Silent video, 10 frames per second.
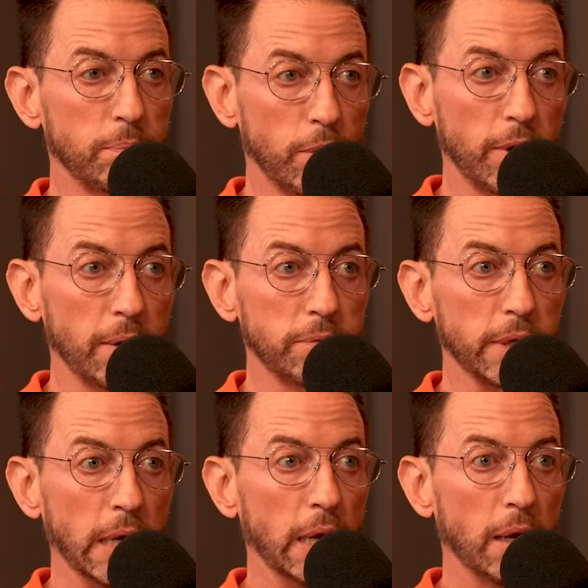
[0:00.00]
programs,
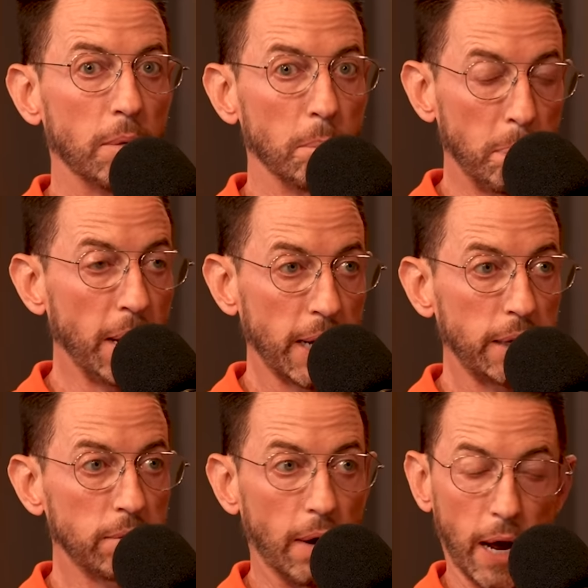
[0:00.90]

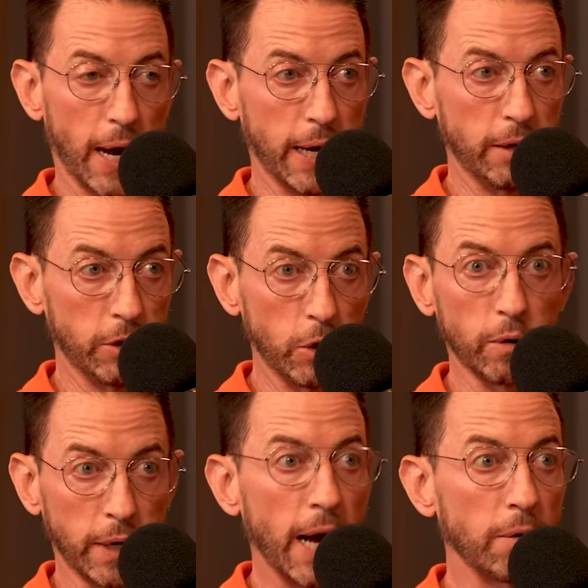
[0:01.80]
but I
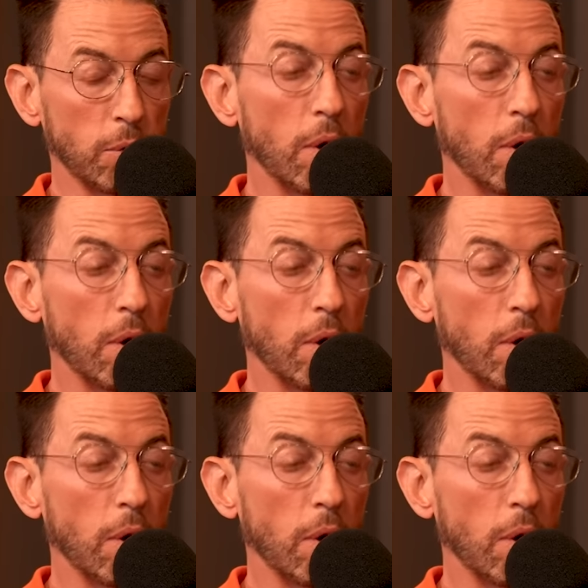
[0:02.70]
you're not